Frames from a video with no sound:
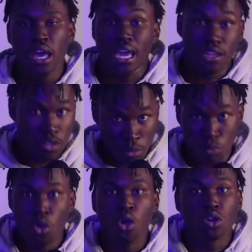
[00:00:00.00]
and
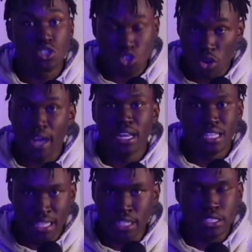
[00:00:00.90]
them trying to
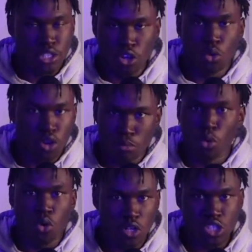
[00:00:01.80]
get to know her
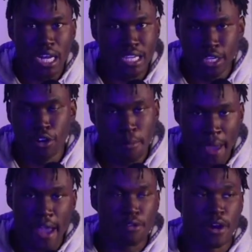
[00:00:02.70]
more or trying to get her
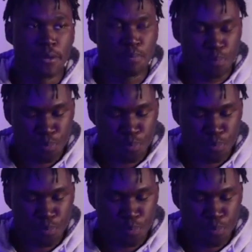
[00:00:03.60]
back, right?